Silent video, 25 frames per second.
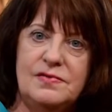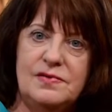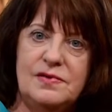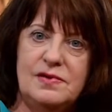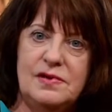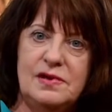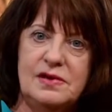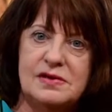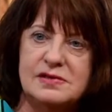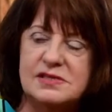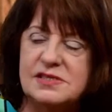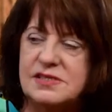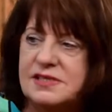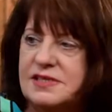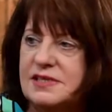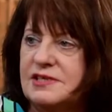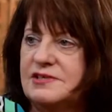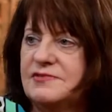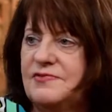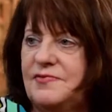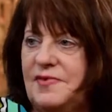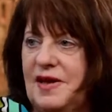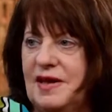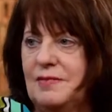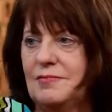London
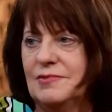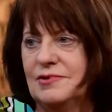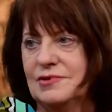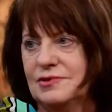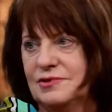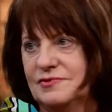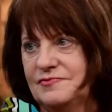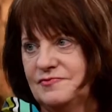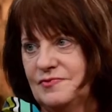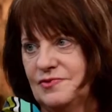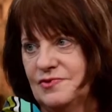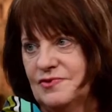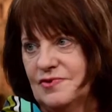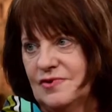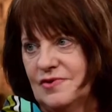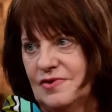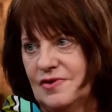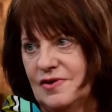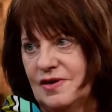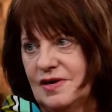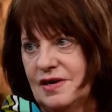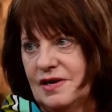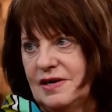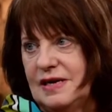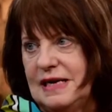is famous for
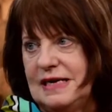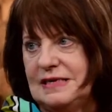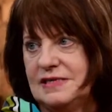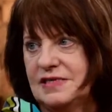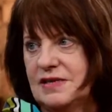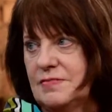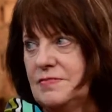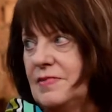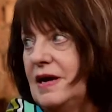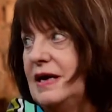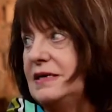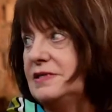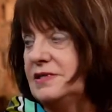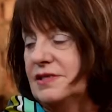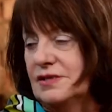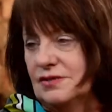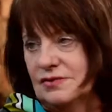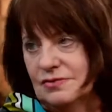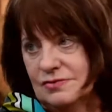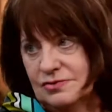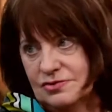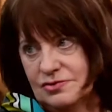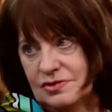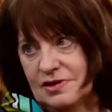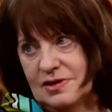its amazing
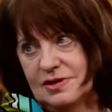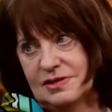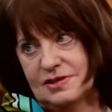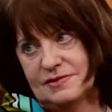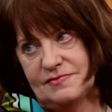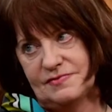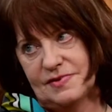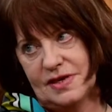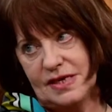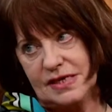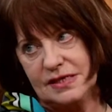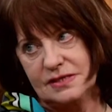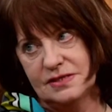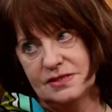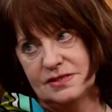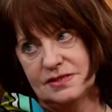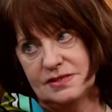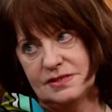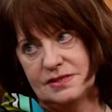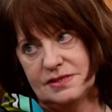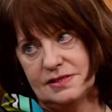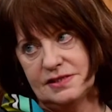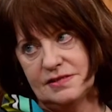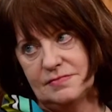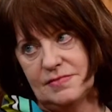cultural artefacts
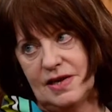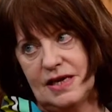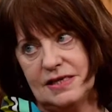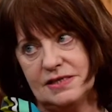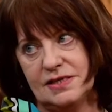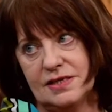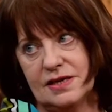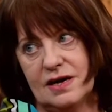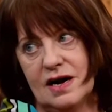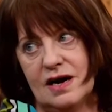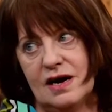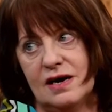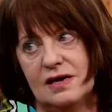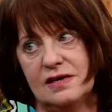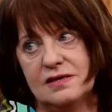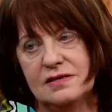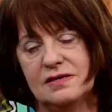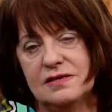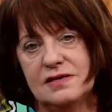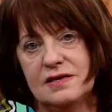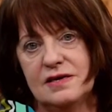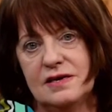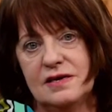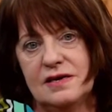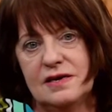and its amazing art.
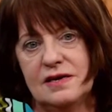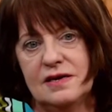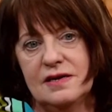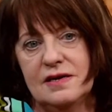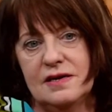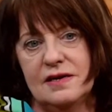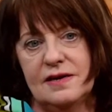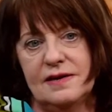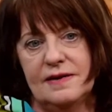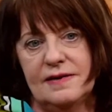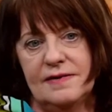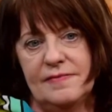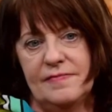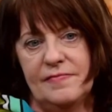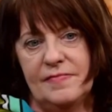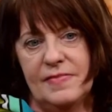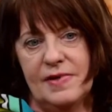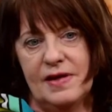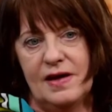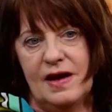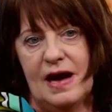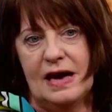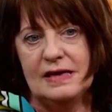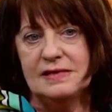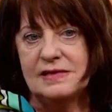And
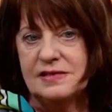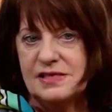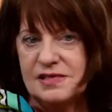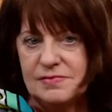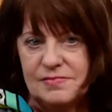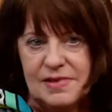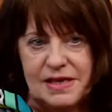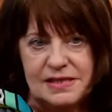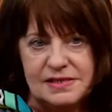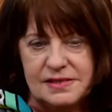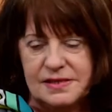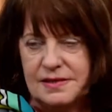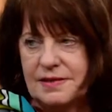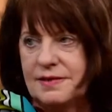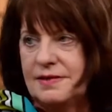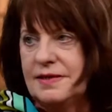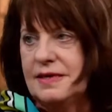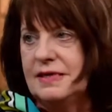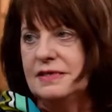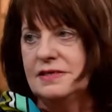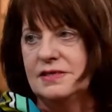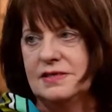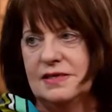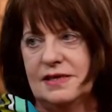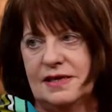it's amazing
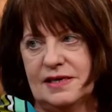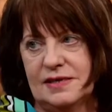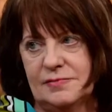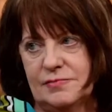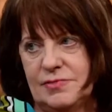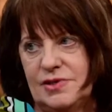theatre and